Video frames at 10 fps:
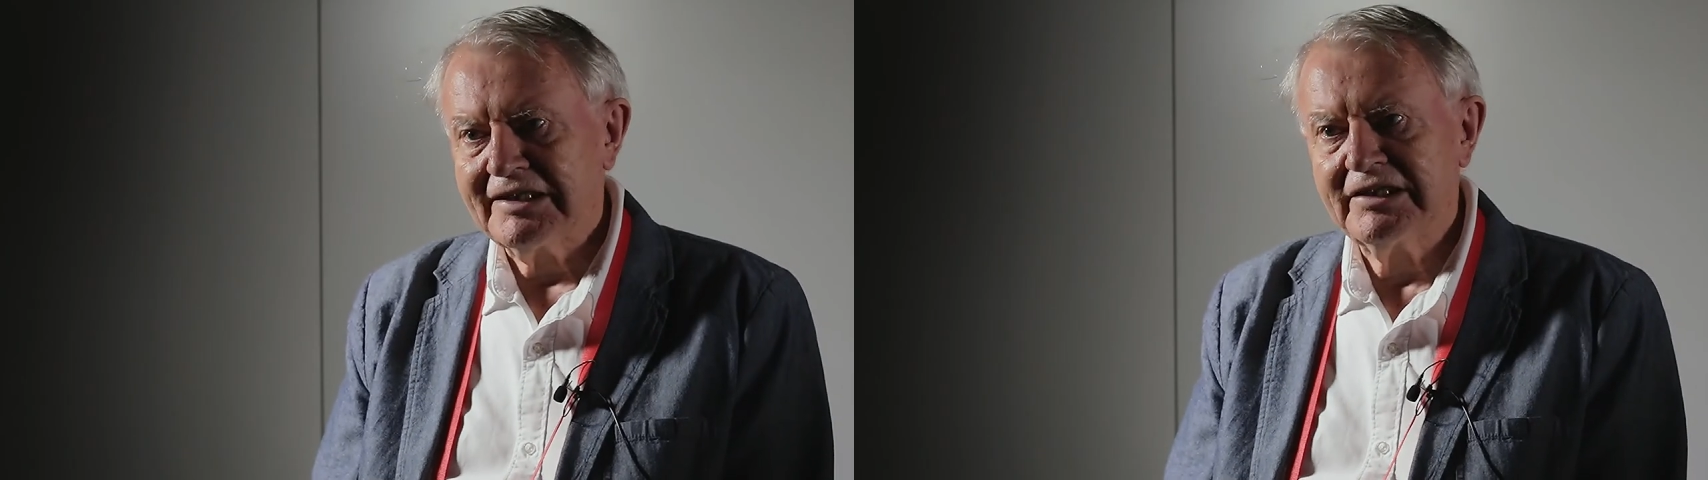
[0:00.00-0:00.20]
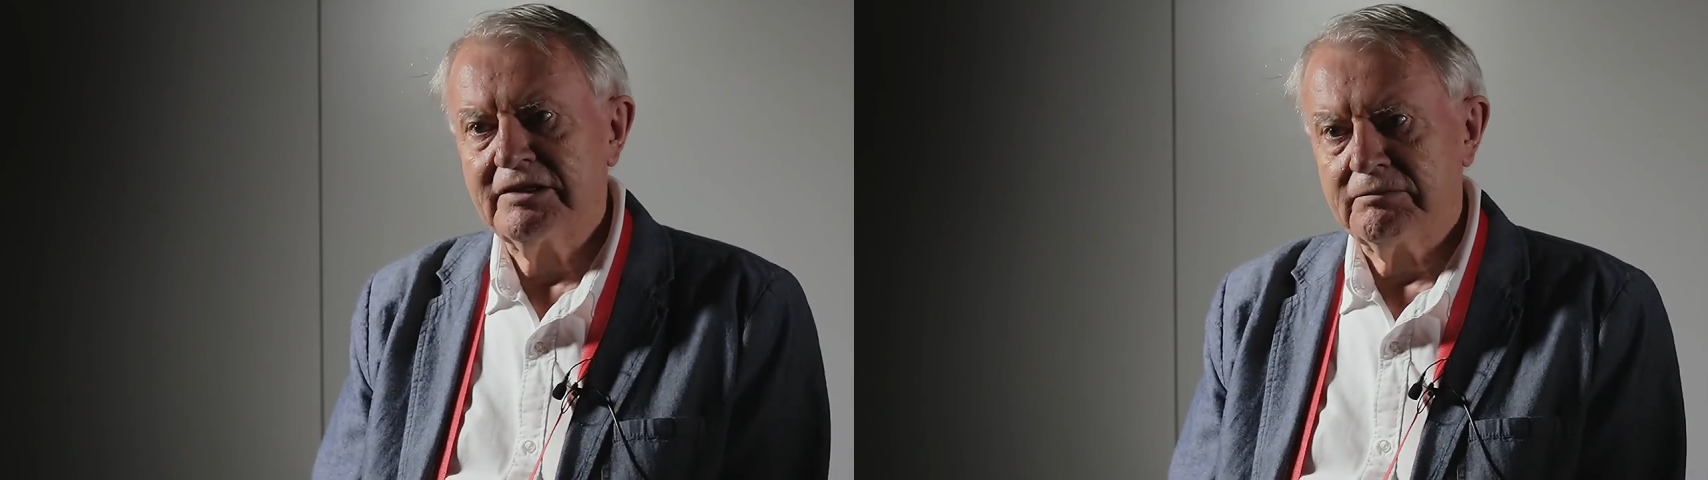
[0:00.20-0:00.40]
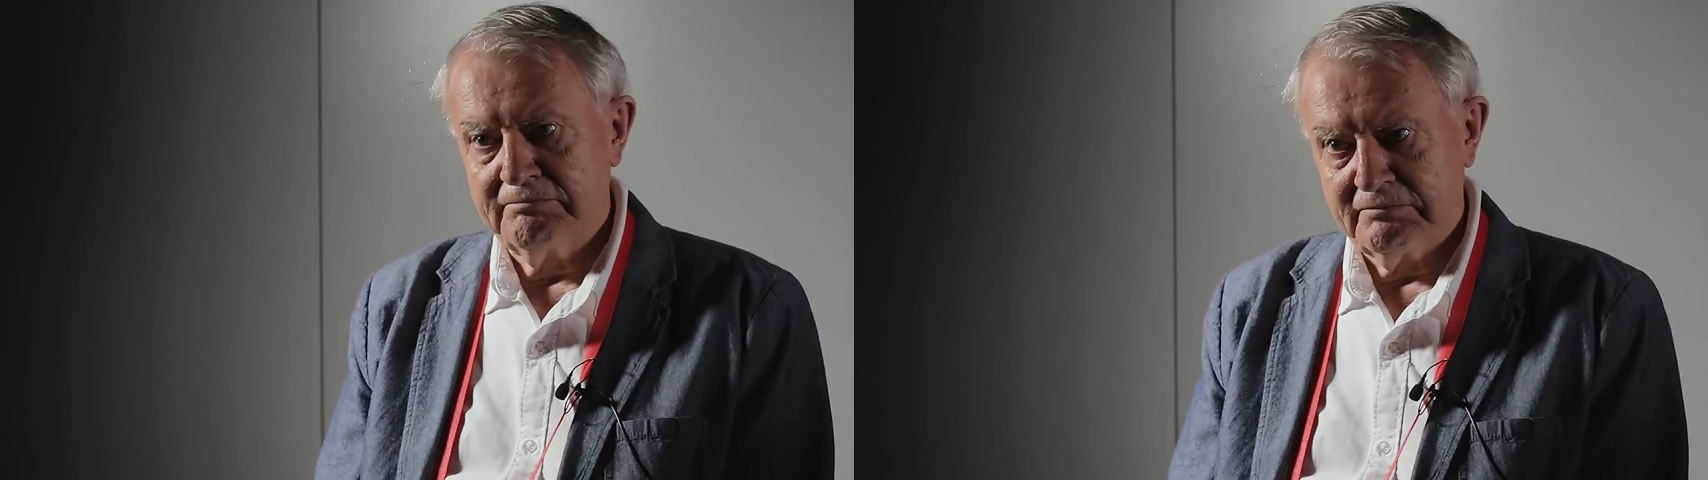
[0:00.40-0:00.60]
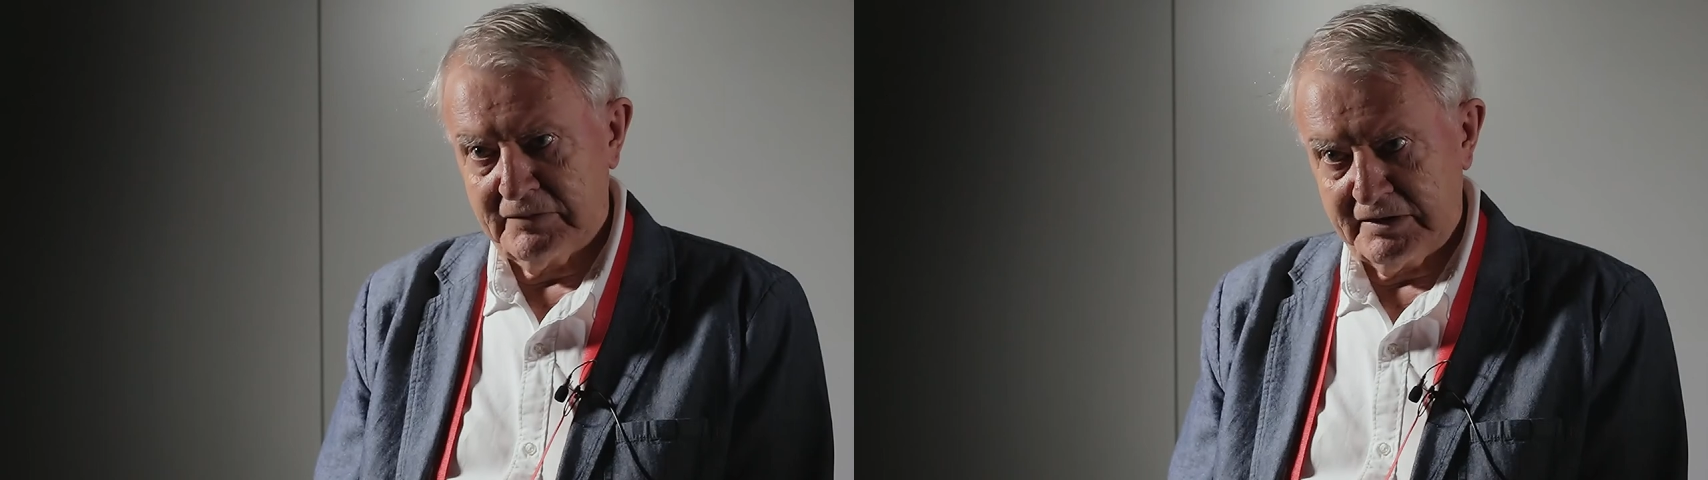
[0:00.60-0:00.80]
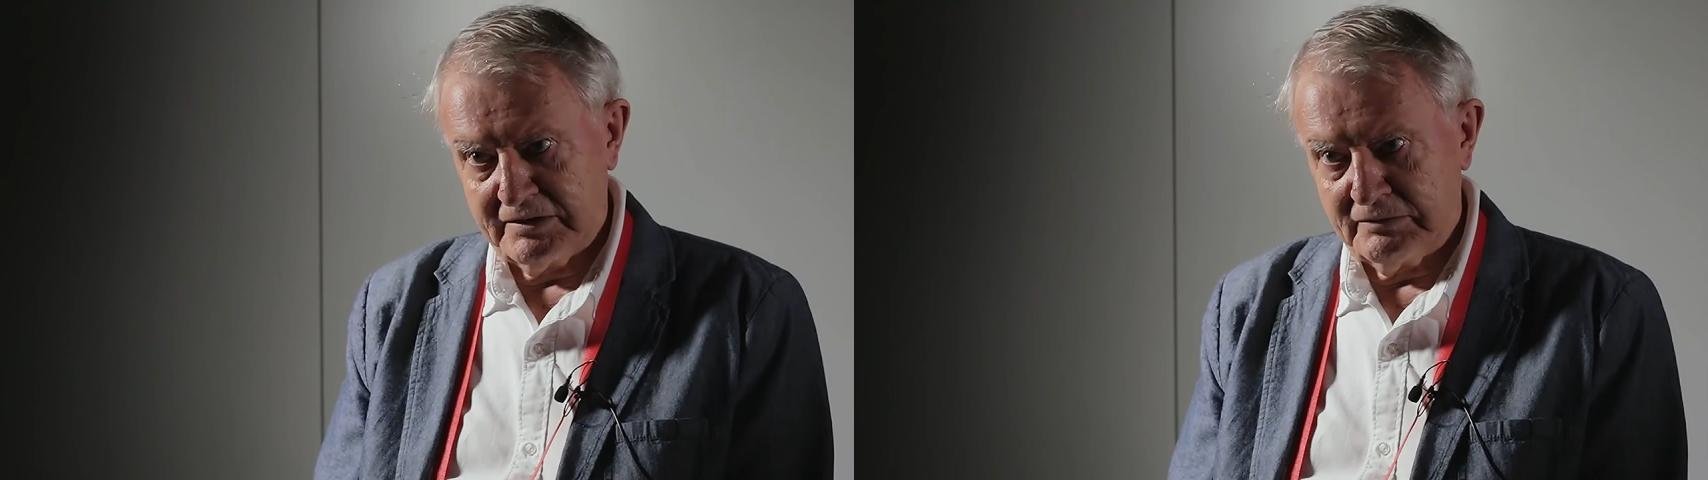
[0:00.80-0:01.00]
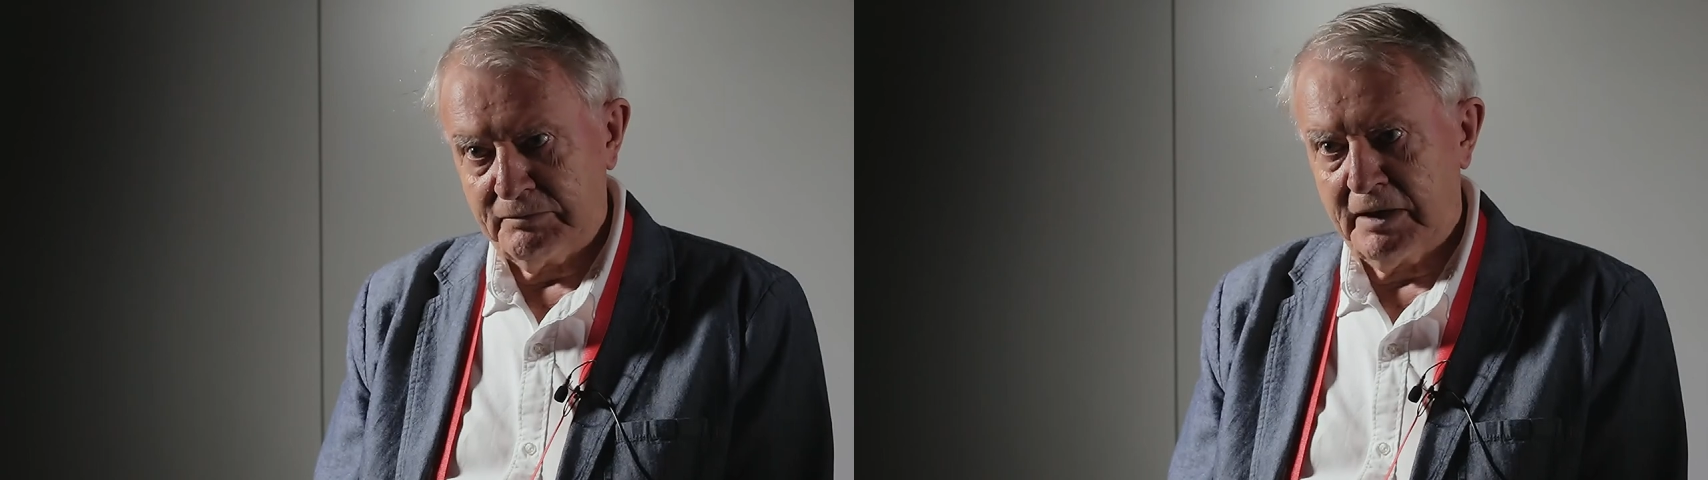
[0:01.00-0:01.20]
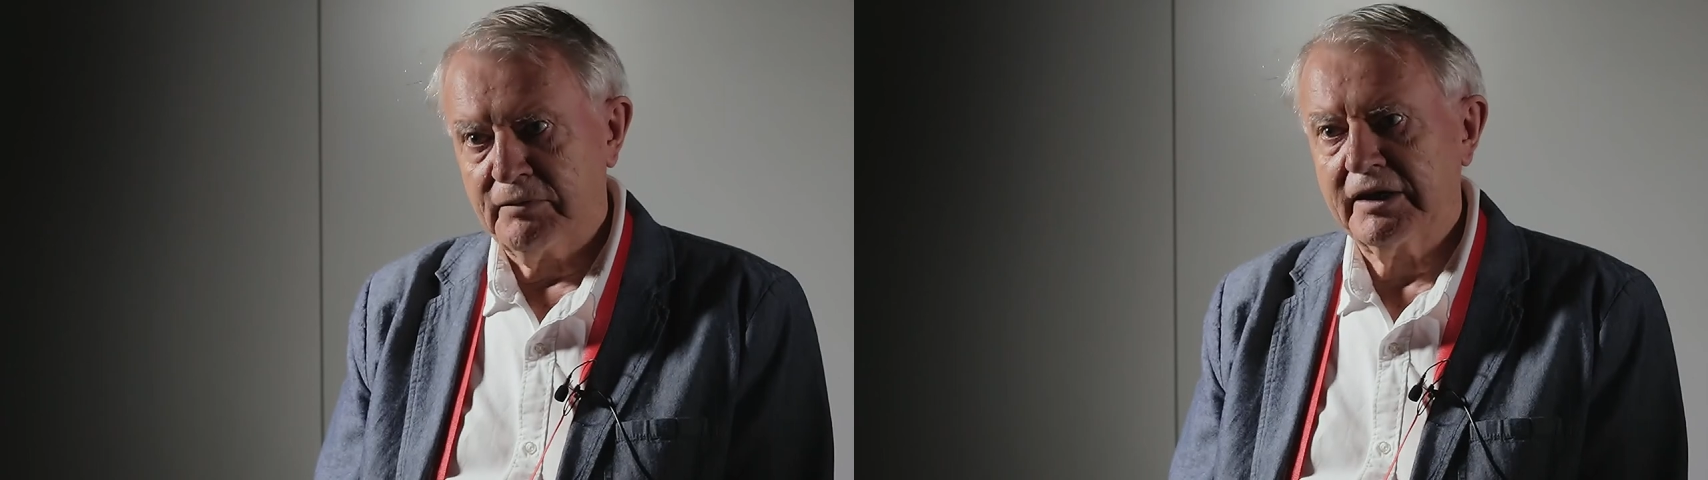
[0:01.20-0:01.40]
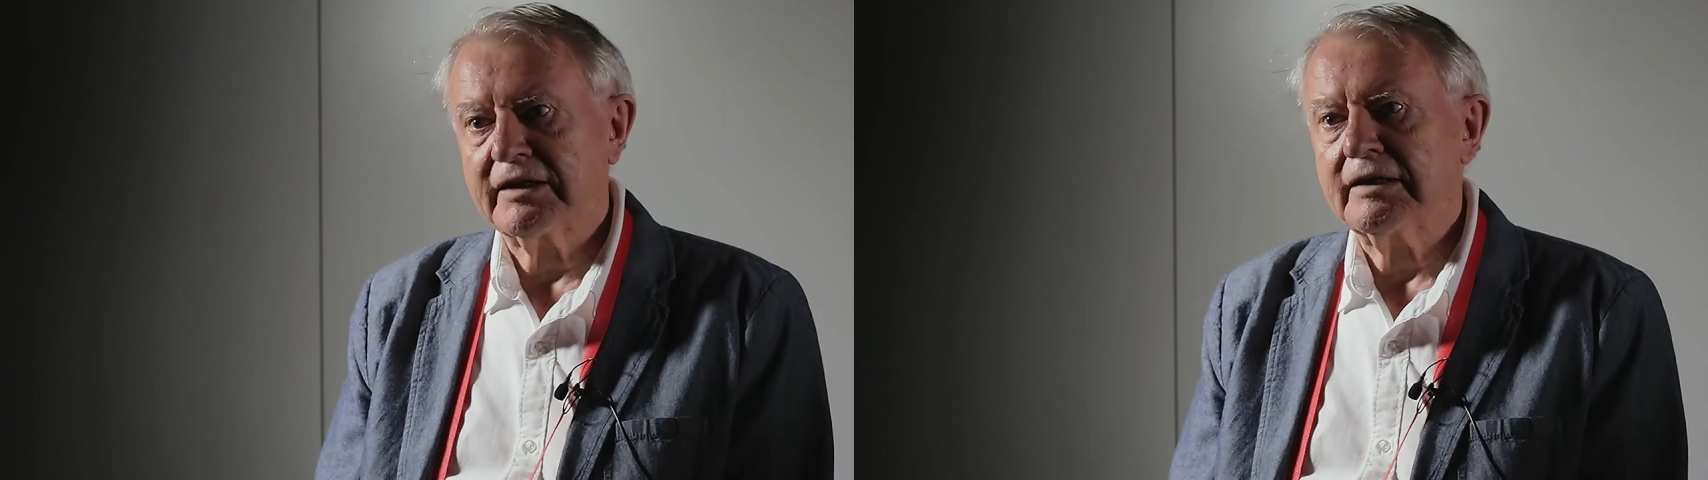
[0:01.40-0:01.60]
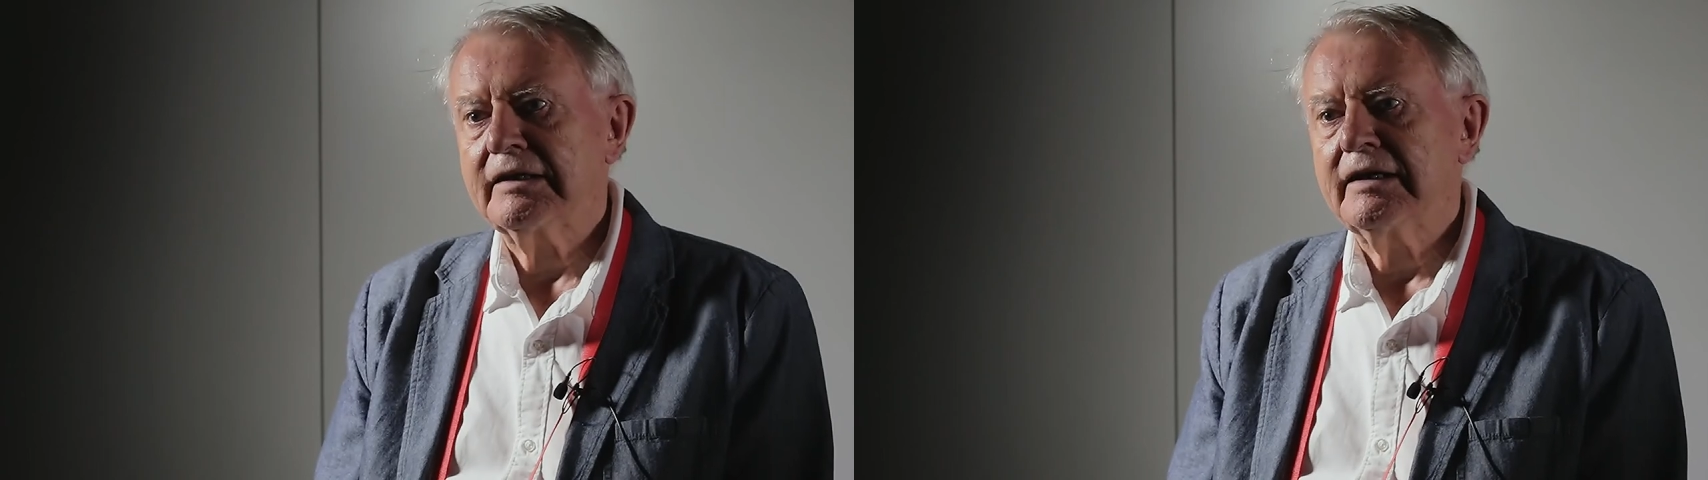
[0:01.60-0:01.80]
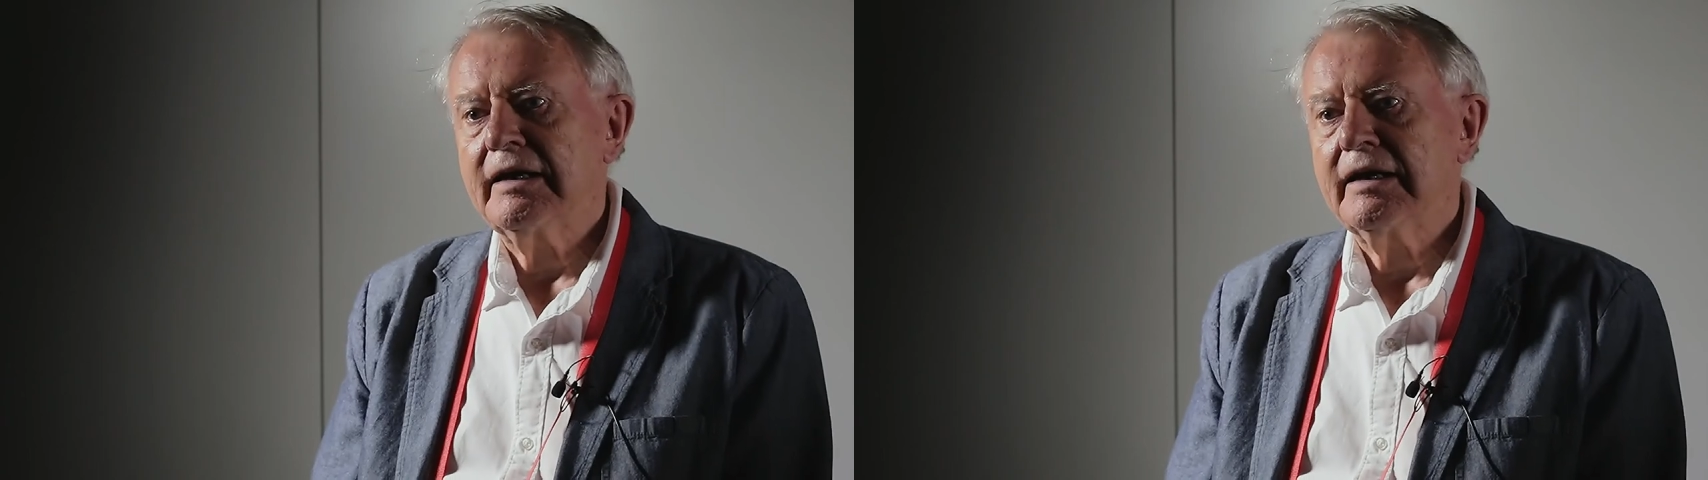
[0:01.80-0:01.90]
in the public,